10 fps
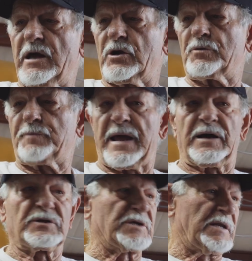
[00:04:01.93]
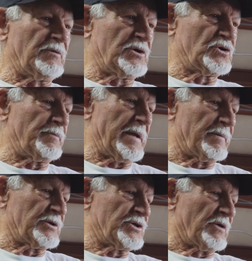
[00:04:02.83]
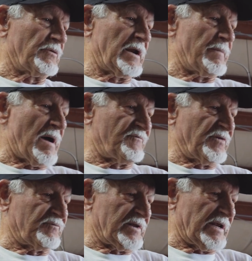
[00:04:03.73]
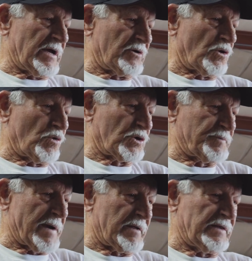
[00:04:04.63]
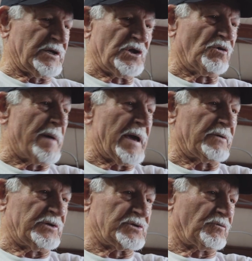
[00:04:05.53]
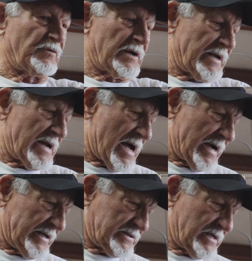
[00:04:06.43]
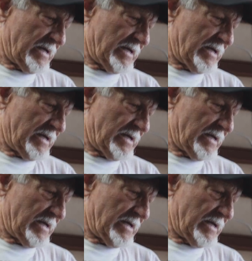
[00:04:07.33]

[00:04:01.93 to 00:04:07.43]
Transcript: hundred pounds, and we should be able to generate about fifteen hundred horsepower. These new batteries are really nice.